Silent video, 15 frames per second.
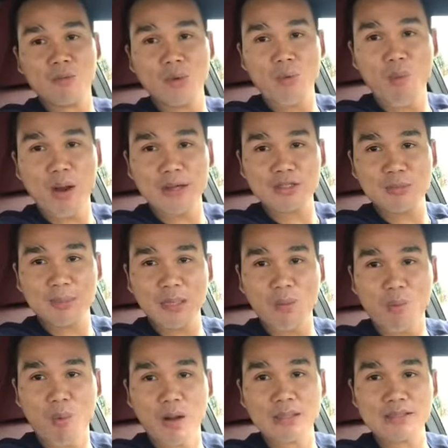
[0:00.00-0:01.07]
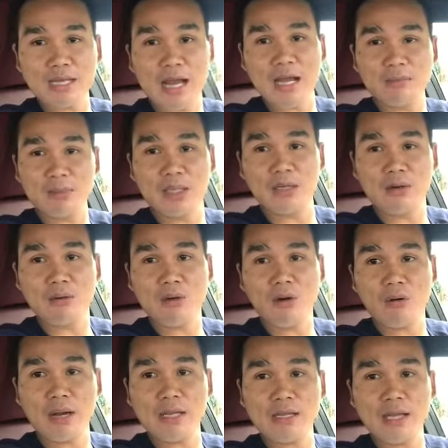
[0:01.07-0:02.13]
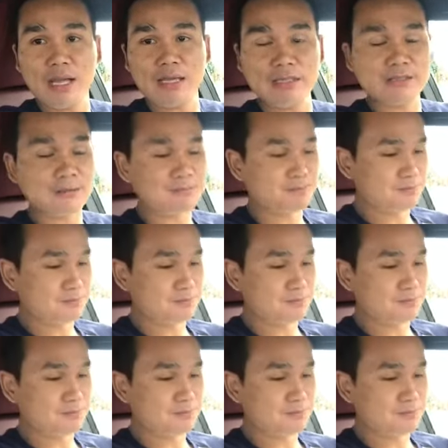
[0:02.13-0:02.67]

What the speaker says: We want it to be a one-time deal. All right, you guys?